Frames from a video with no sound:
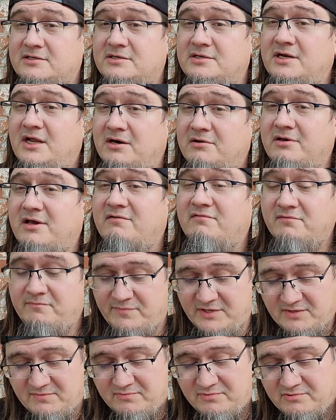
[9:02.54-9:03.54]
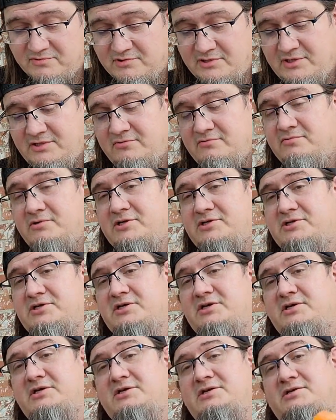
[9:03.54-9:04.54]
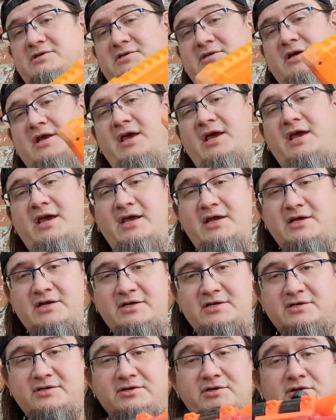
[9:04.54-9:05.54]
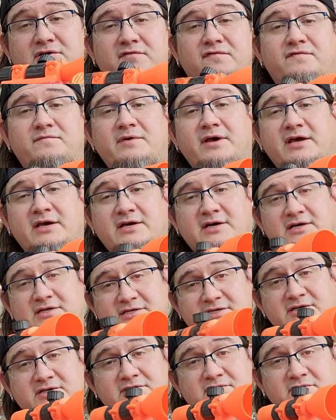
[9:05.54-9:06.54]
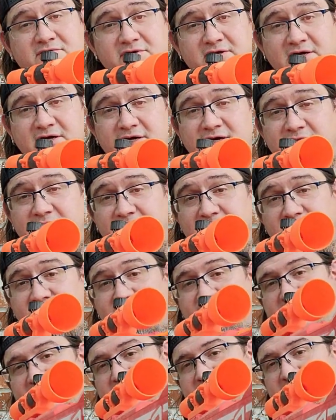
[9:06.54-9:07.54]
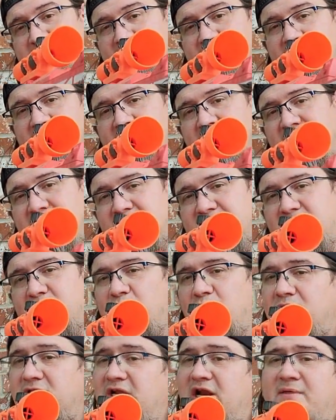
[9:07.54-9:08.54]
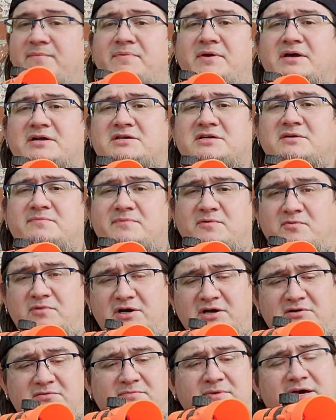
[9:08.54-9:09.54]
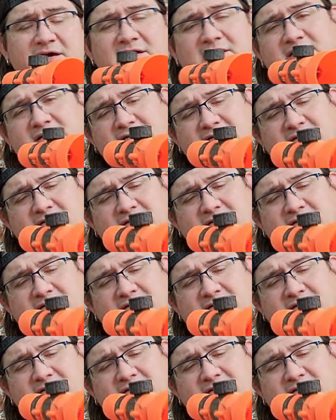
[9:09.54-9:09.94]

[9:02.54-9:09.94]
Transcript: now we have a big boy, which is a Nerf Mega Centurion, which this is the one that I picked up a while back.